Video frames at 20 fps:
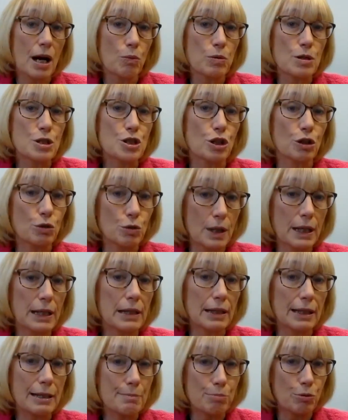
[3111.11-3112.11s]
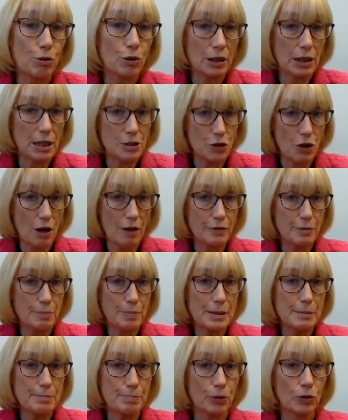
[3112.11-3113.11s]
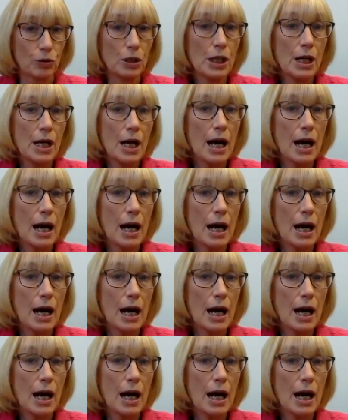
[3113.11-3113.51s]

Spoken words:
which are critically important, because often people